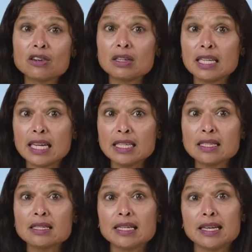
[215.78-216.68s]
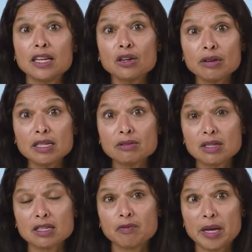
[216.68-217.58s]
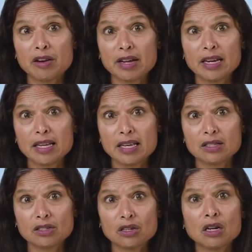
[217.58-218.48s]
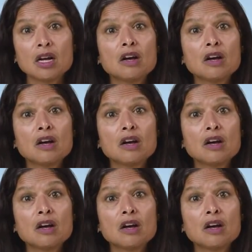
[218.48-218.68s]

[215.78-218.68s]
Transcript: that are linked to increased risk of pancreatic cancer.